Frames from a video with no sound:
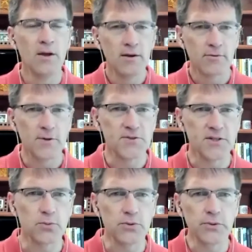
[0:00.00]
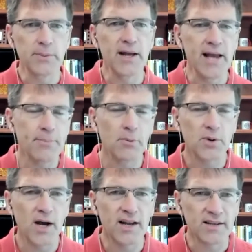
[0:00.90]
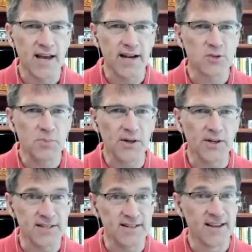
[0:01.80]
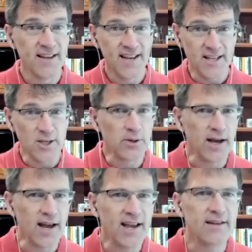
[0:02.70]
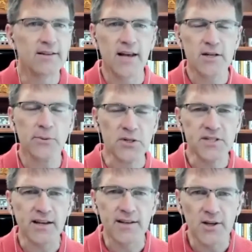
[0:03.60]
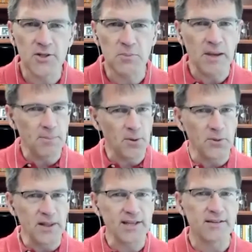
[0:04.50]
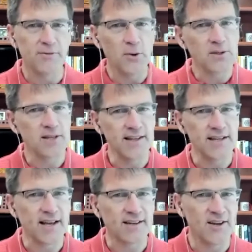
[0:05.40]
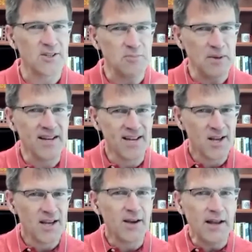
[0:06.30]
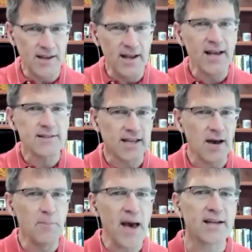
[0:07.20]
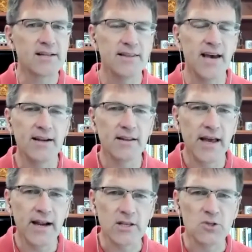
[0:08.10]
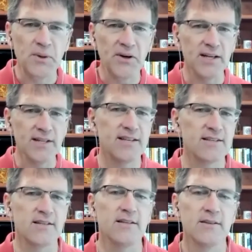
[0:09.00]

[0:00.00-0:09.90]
for instance, when we buy an Apple product, that experience. And you and I, Niladri, we're technology people, and we like to focus on that technology, but it has to come back to that experience, doesn't it?